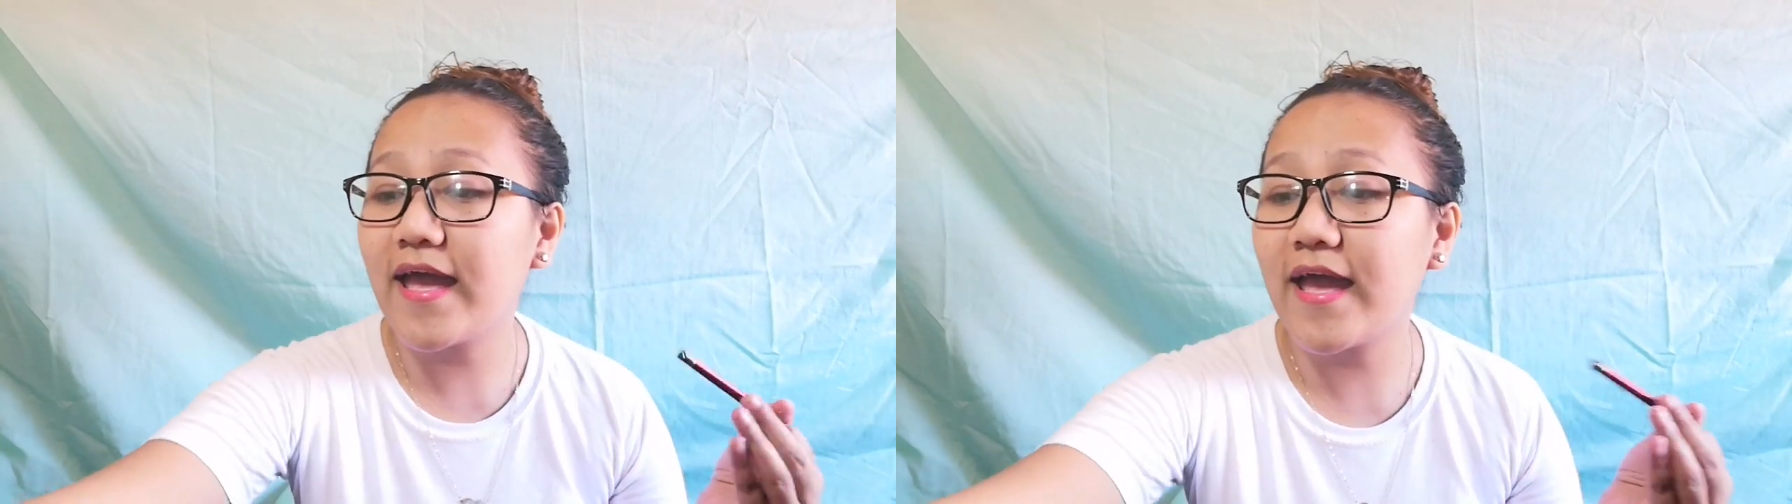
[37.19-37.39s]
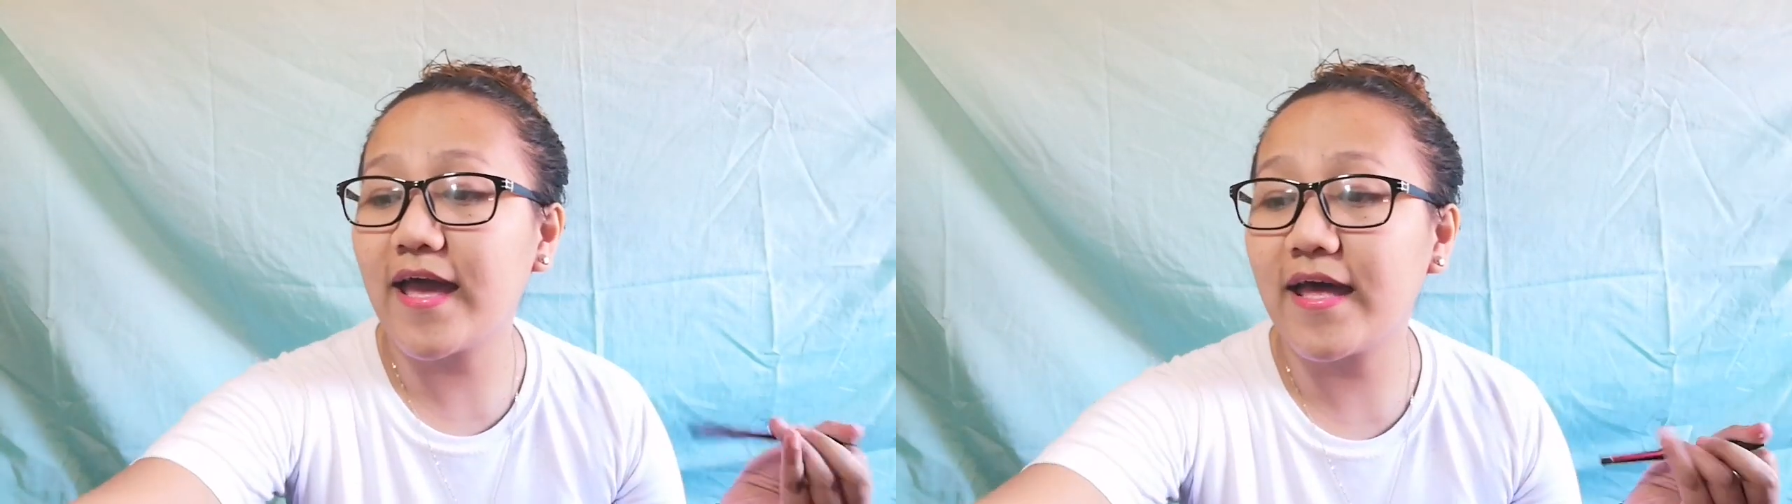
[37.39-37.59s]

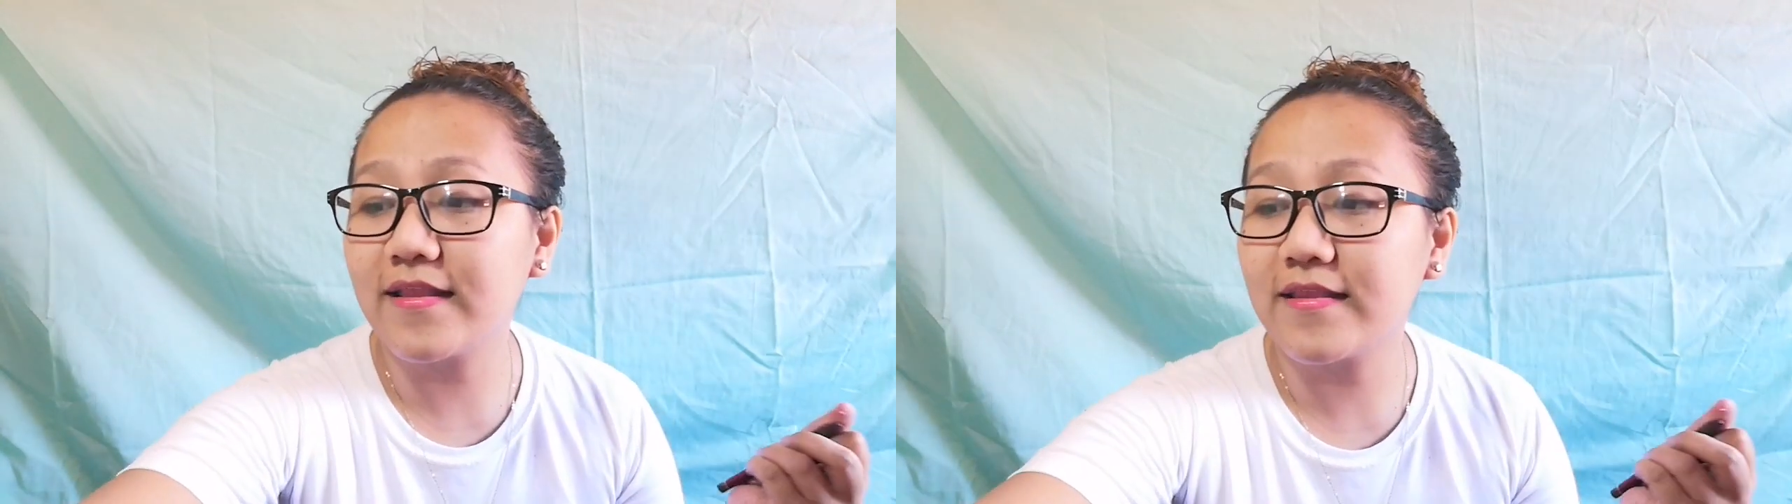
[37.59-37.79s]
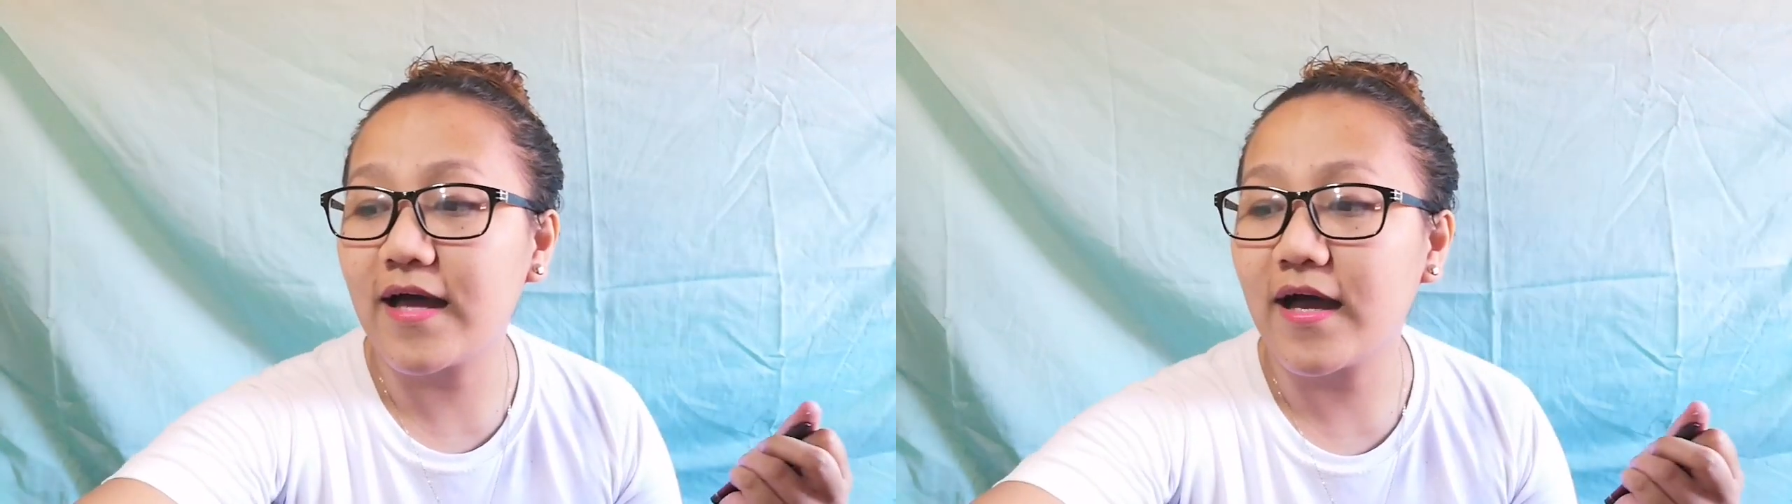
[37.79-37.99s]

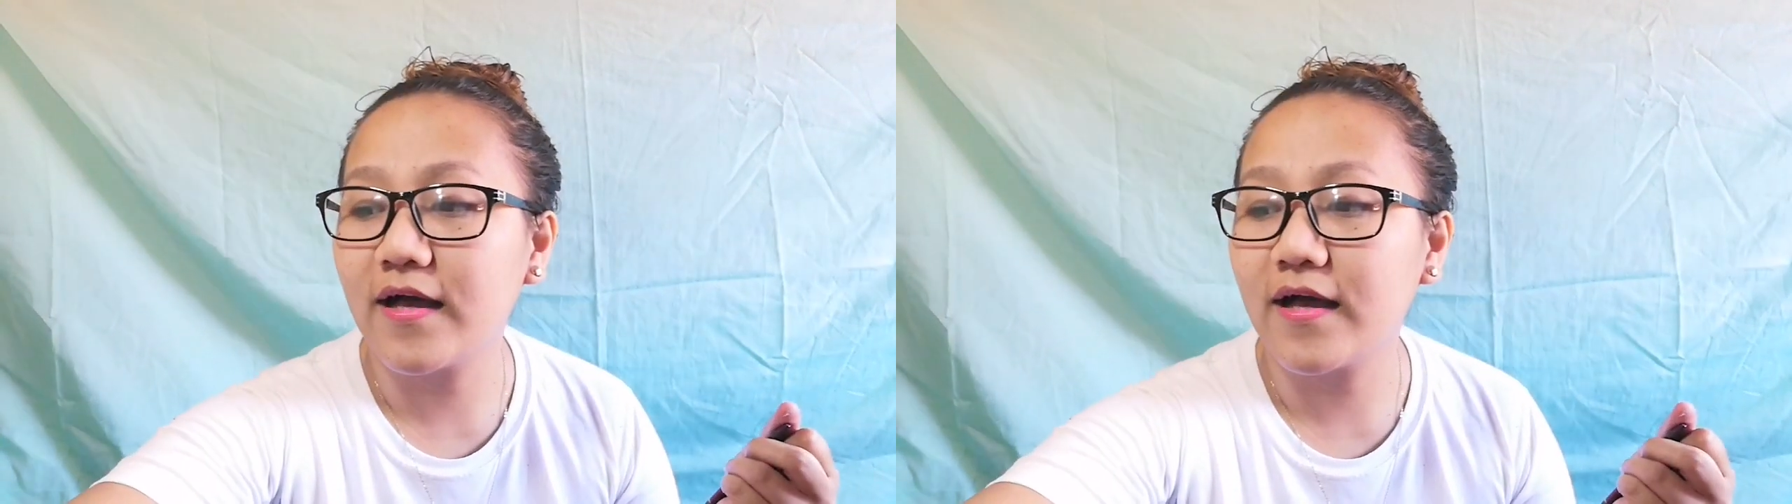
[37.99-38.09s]
And